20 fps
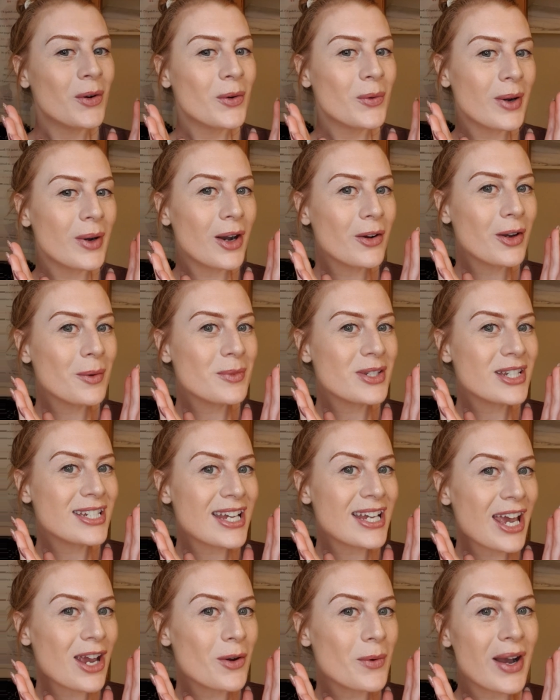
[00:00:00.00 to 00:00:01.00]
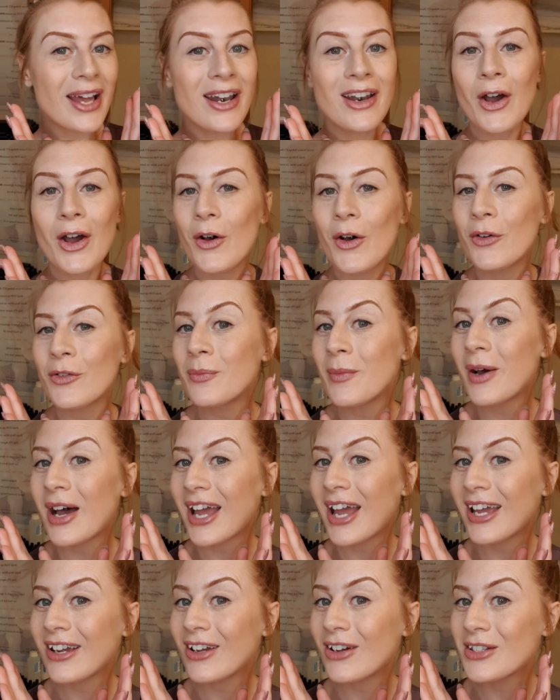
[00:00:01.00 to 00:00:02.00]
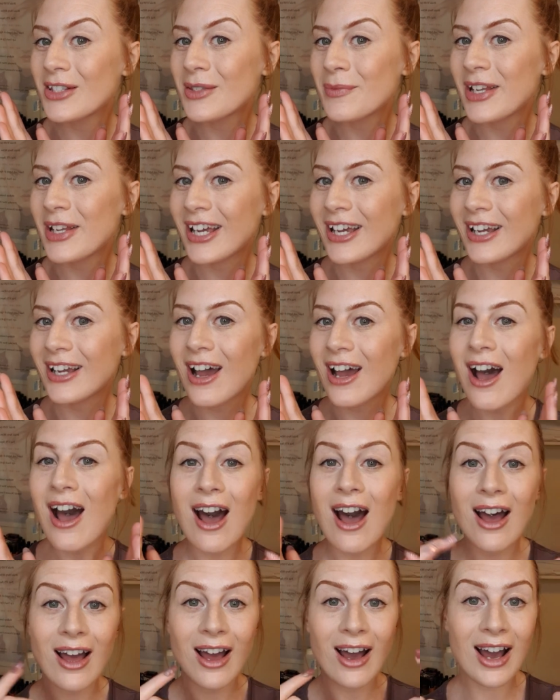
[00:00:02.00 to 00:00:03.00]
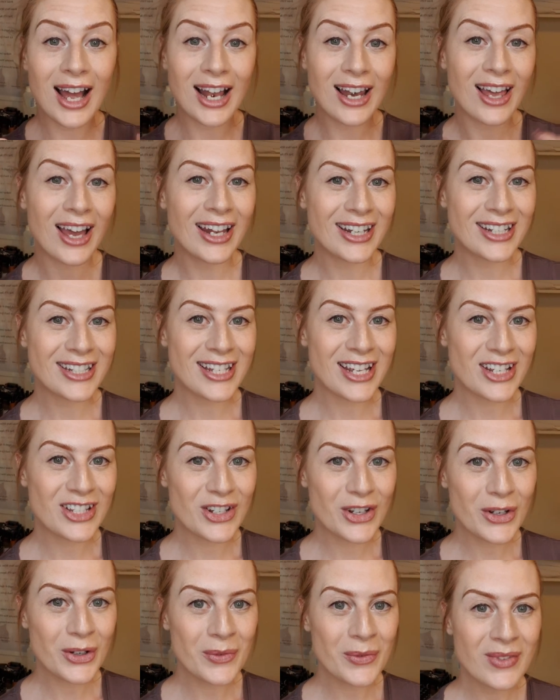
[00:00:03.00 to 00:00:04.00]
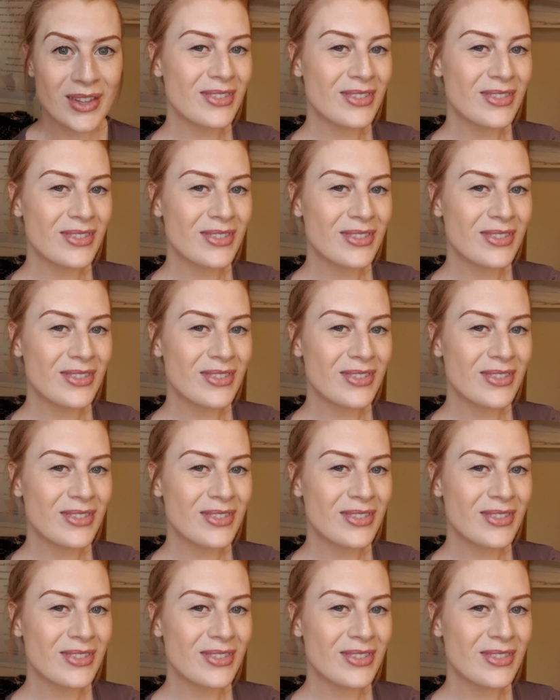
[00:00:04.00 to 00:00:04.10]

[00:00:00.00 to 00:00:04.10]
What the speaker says: Welcome to day one of my Cosmetic eyeliner tattoo.